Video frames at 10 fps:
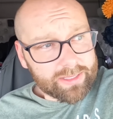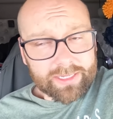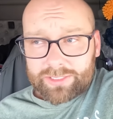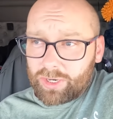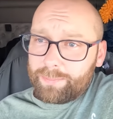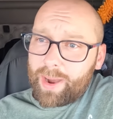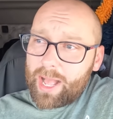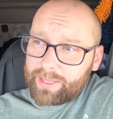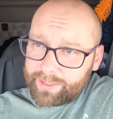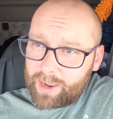Things start
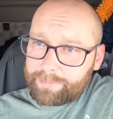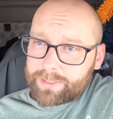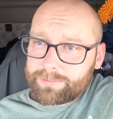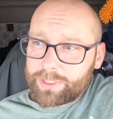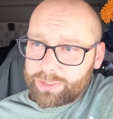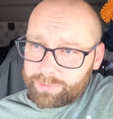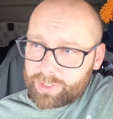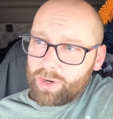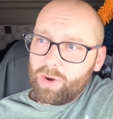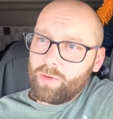piling up, especially when you go